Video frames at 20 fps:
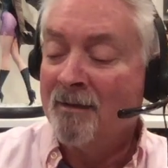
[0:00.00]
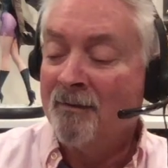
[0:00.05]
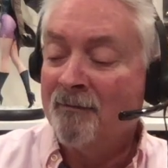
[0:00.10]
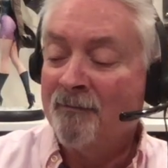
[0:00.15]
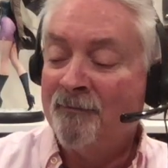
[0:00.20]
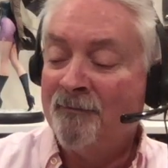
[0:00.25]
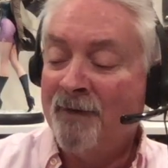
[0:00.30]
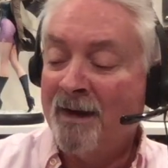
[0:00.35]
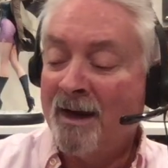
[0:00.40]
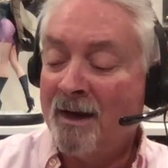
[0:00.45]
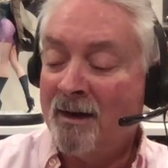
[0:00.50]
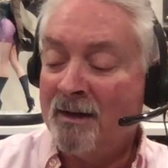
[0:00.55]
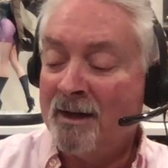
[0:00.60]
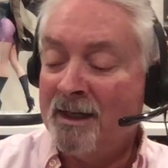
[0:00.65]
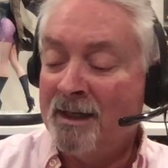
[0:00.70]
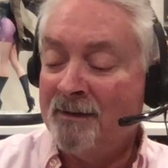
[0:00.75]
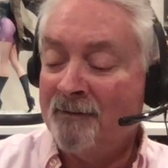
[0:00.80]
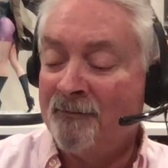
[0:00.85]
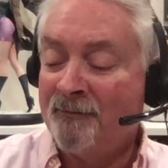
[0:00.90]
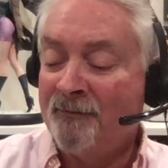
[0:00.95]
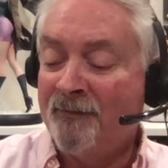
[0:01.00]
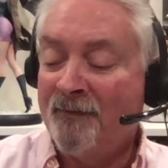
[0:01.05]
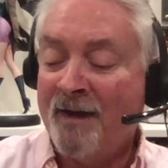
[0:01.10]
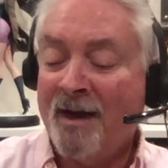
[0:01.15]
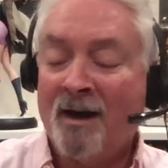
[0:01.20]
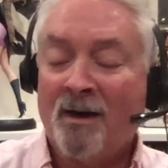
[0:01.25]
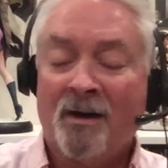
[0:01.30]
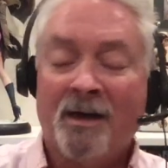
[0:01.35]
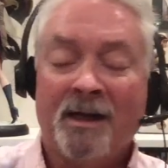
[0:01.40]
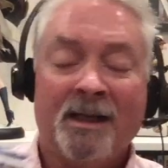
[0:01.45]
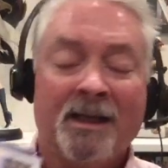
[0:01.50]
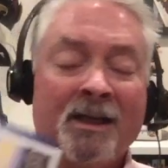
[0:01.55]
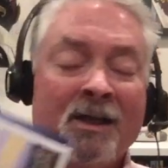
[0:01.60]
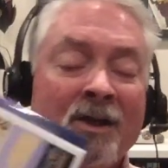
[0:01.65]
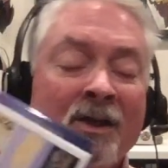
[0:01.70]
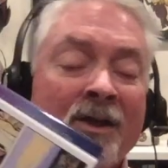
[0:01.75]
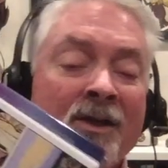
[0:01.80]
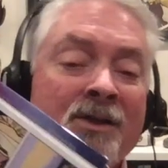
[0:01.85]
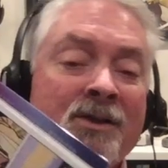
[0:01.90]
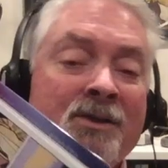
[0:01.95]
very, very
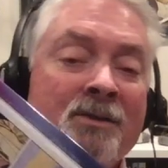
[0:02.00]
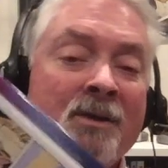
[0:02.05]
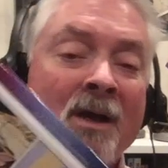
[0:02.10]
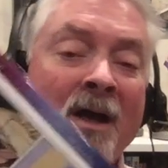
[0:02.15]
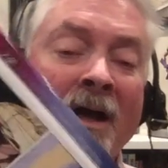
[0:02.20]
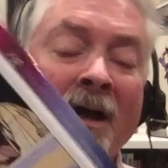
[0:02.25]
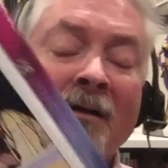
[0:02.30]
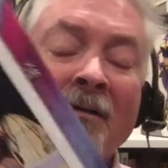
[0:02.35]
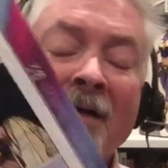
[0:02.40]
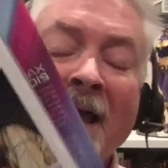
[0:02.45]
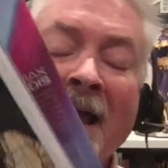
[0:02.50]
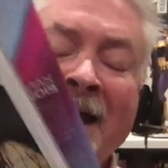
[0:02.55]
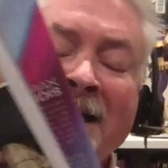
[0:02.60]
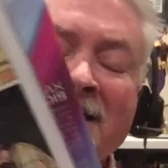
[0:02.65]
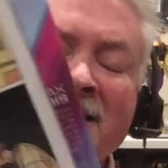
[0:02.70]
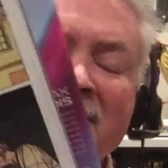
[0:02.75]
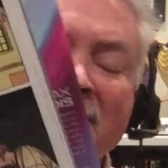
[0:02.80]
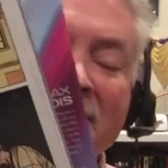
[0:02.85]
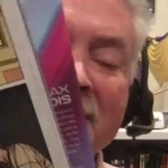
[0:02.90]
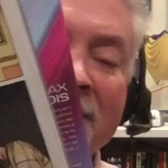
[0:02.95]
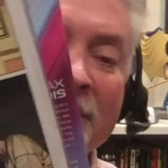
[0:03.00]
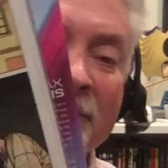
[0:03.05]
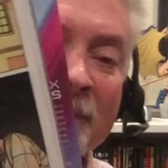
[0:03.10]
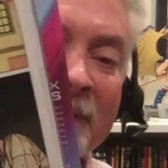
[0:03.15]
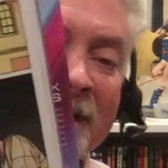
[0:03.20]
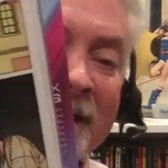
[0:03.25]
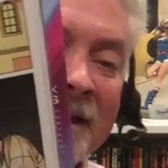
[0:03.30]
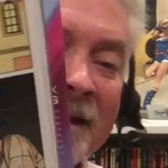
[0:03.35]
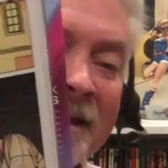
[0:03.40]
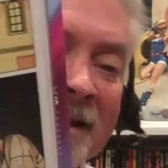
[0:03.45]
good, uh, excellent read.